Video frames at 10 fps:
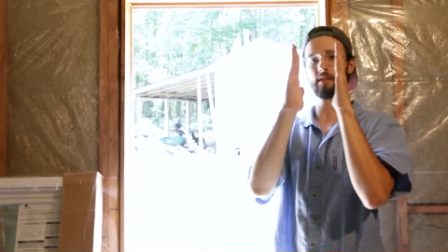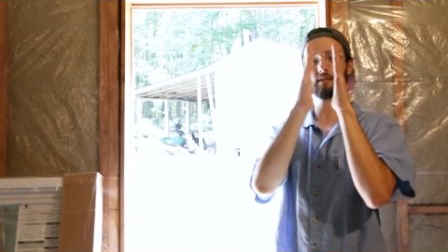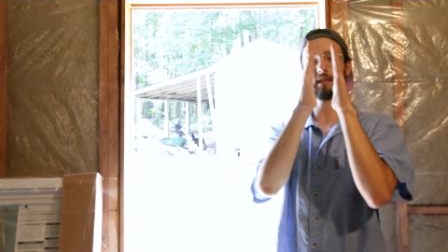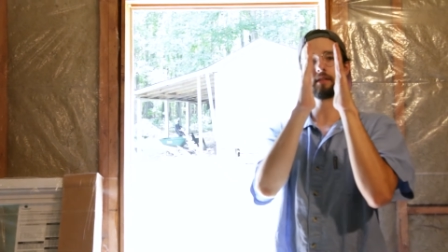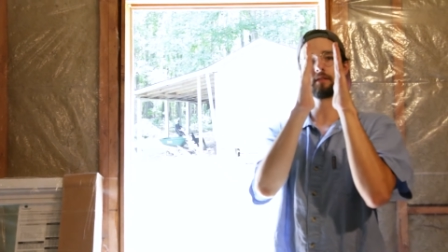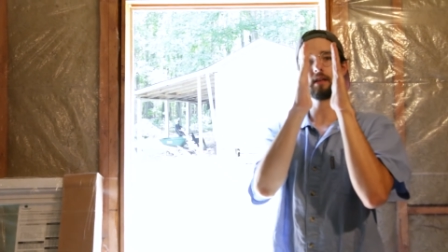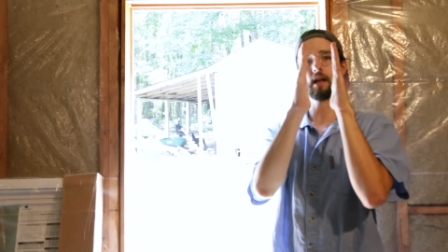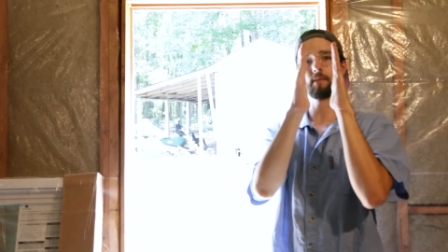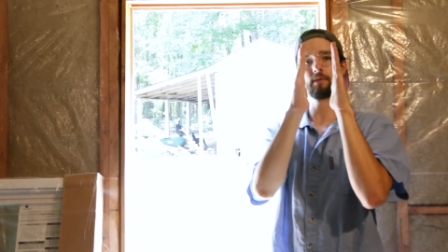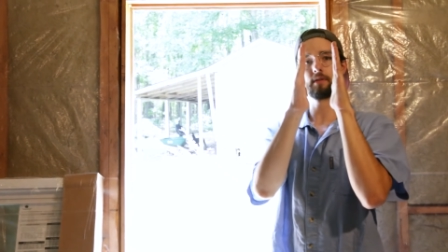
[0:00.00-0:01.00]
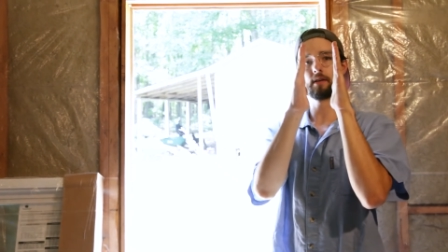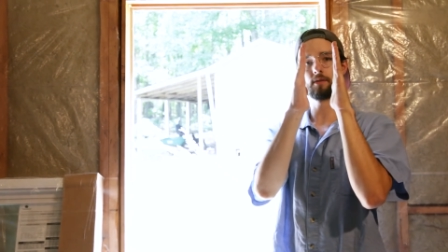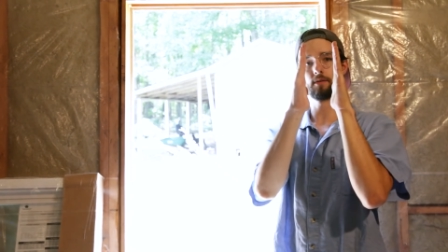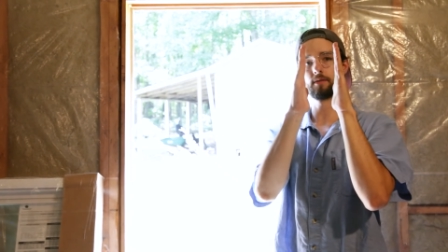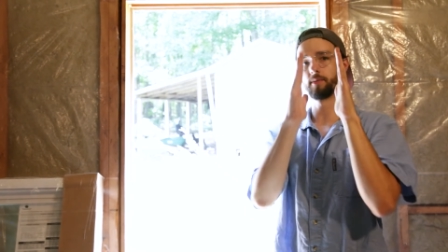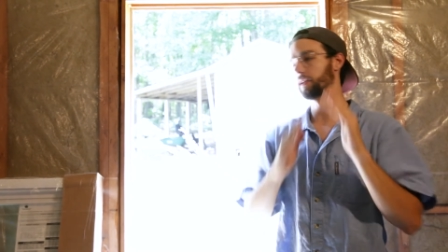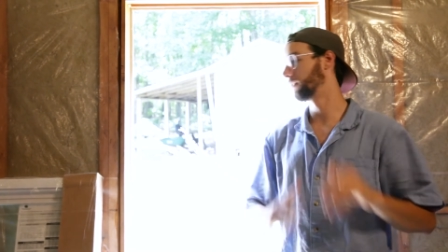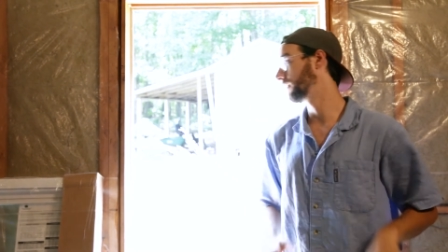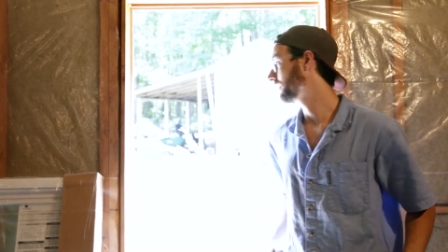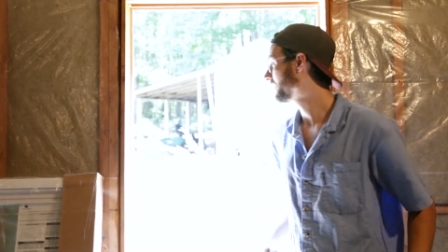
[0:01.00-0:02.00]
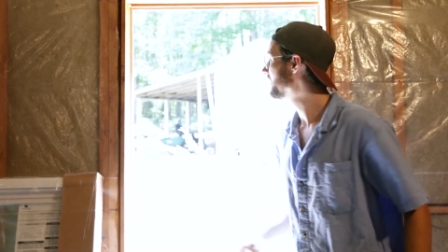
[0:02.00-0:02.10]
inside stop, and that holds the window in.